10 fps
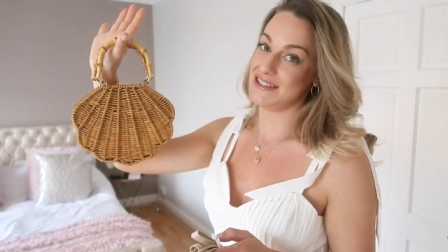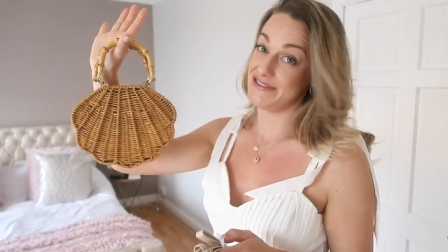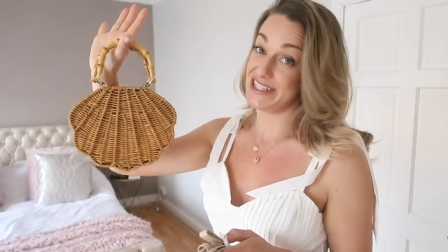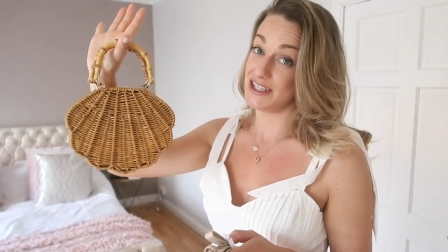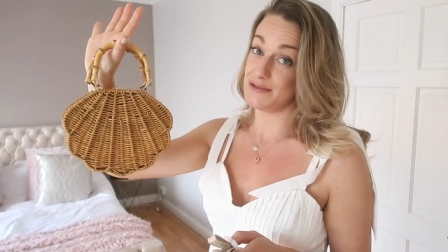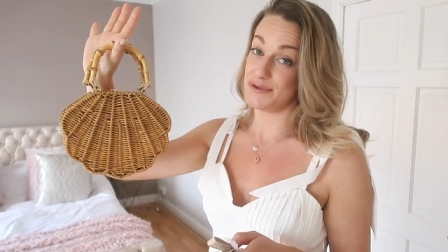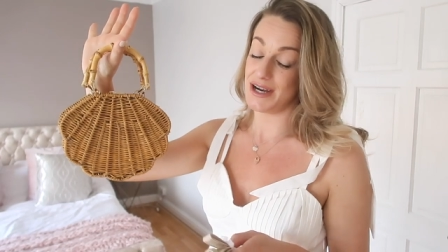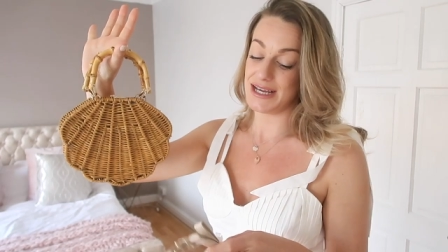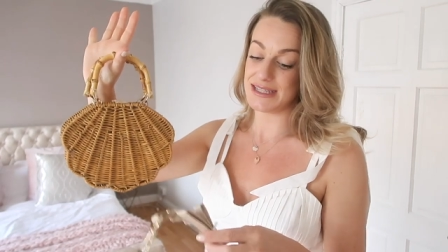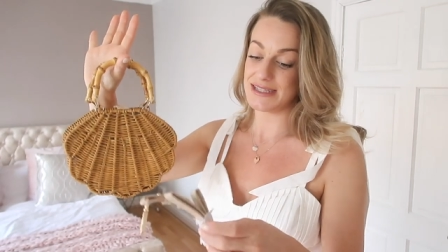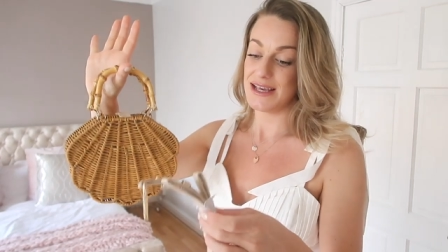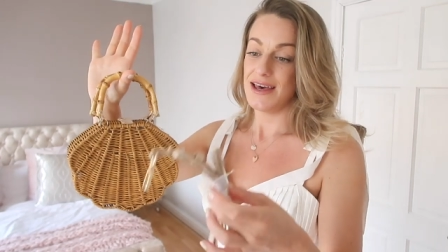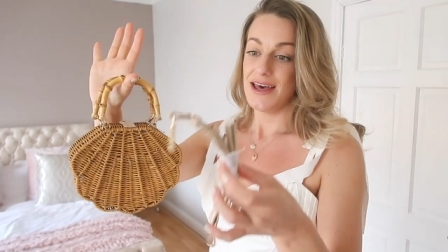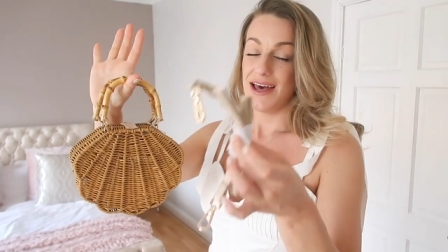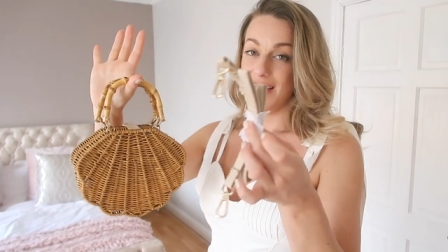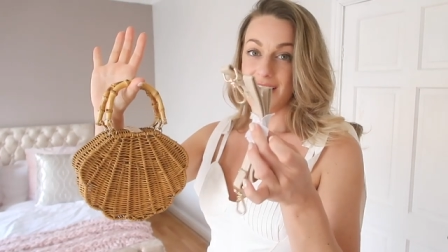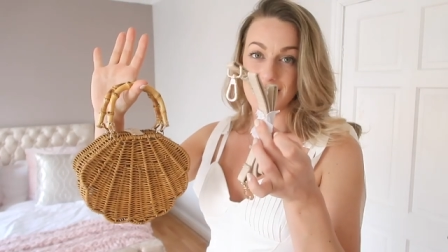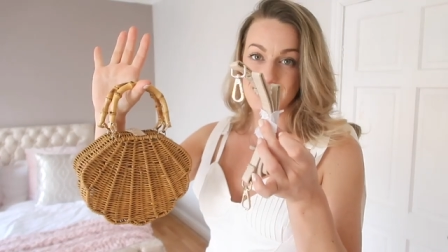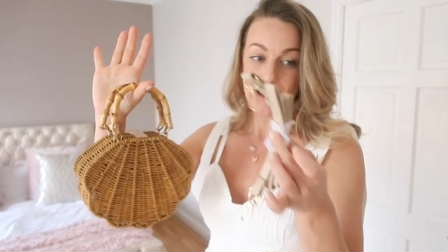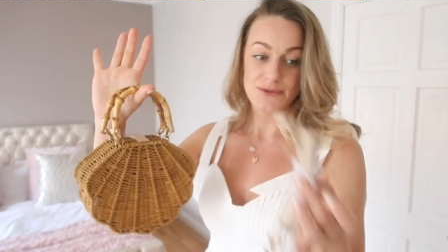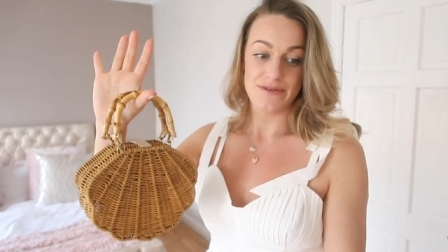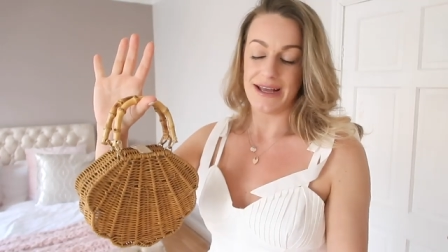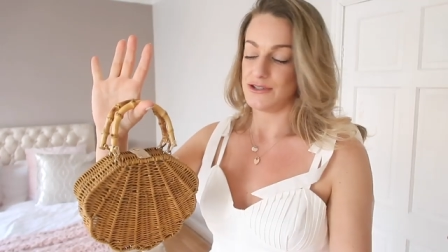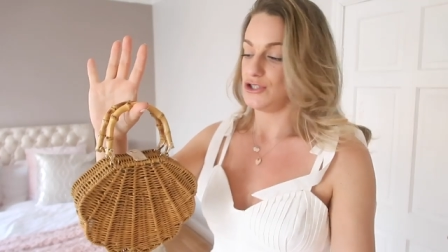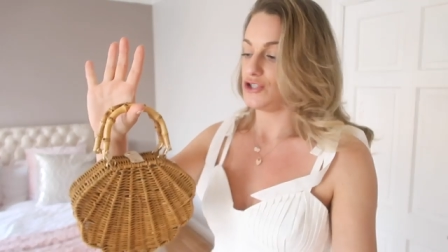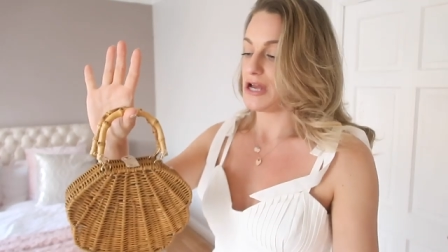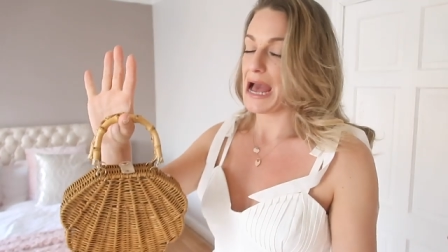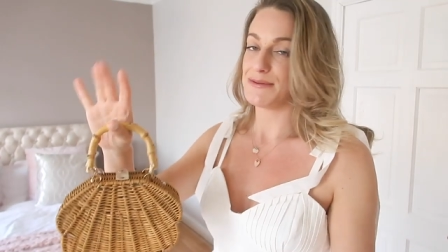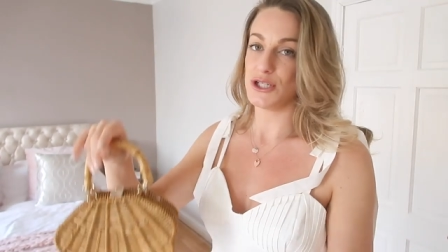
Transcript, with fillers: is a really good price. Comes with an extra strap,